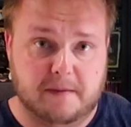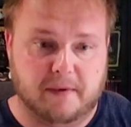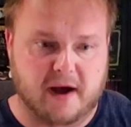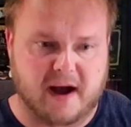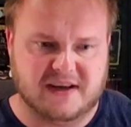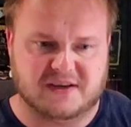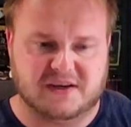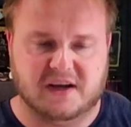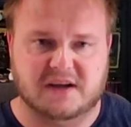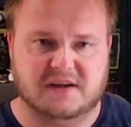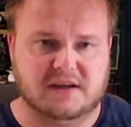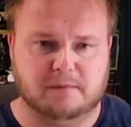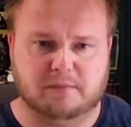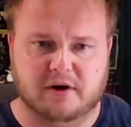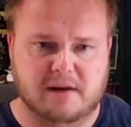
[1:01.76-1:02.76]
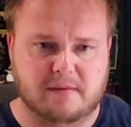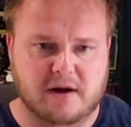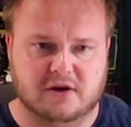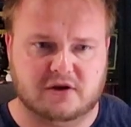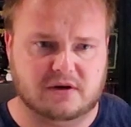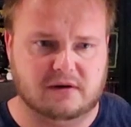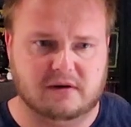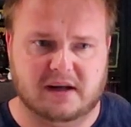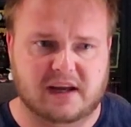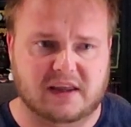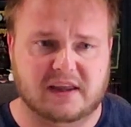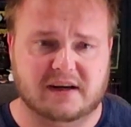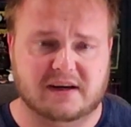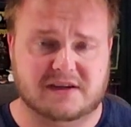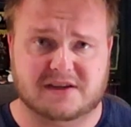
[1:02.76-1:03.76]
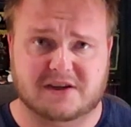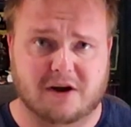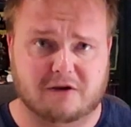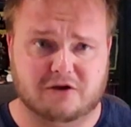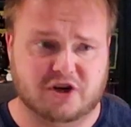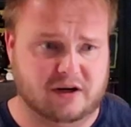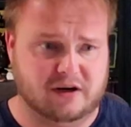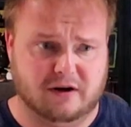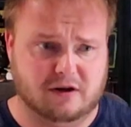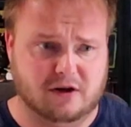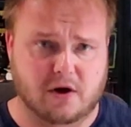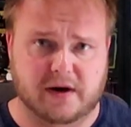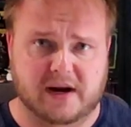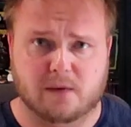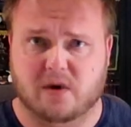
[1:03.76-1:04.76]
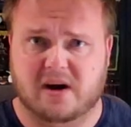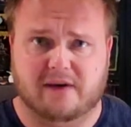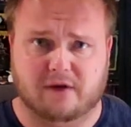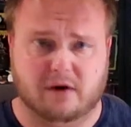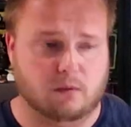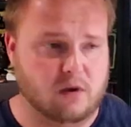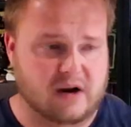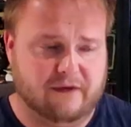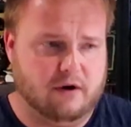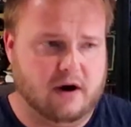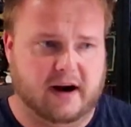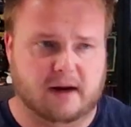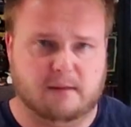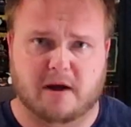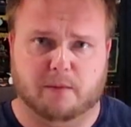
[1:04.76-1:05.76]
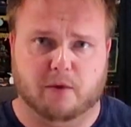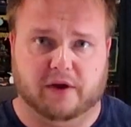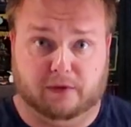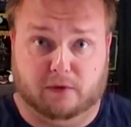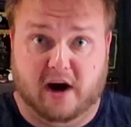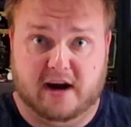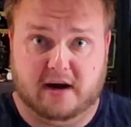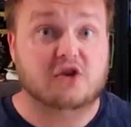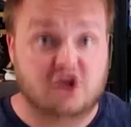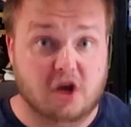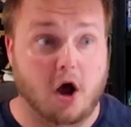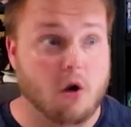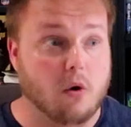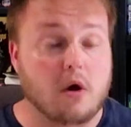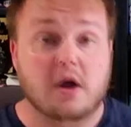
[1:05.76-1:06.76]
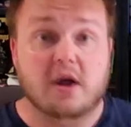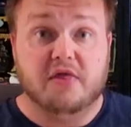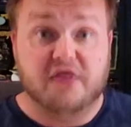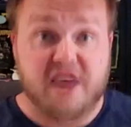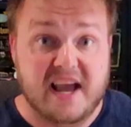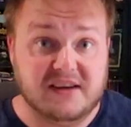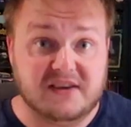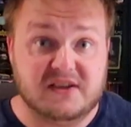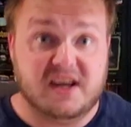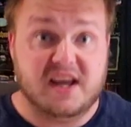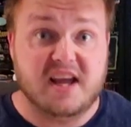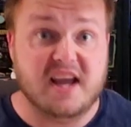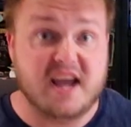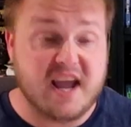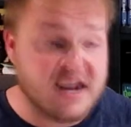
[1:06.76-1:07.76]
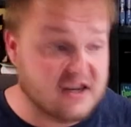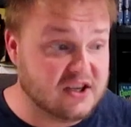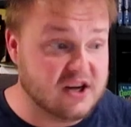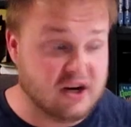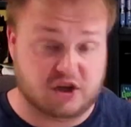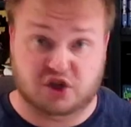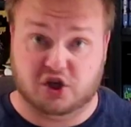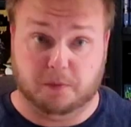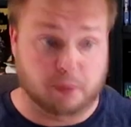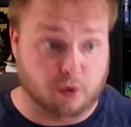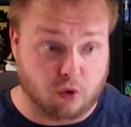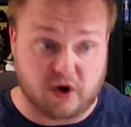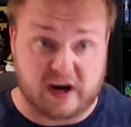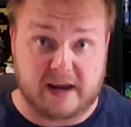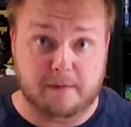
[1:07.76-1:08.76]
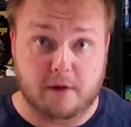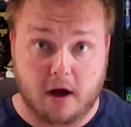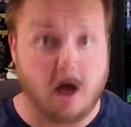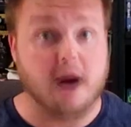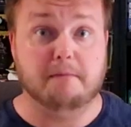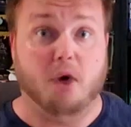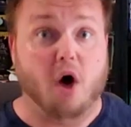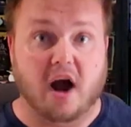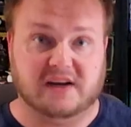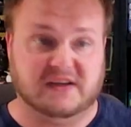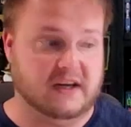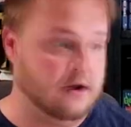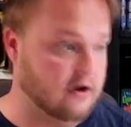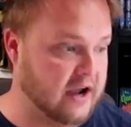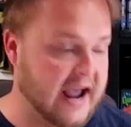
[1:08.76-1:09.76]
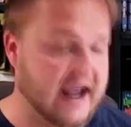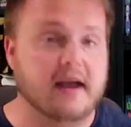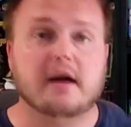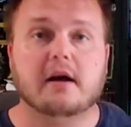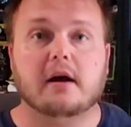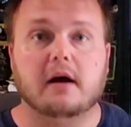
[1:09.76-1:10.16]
pastas and pretty much anything nostalgic Nickelodeon, whatever, whatever I come up with, right? So this isn't a supreme unboxing, okay?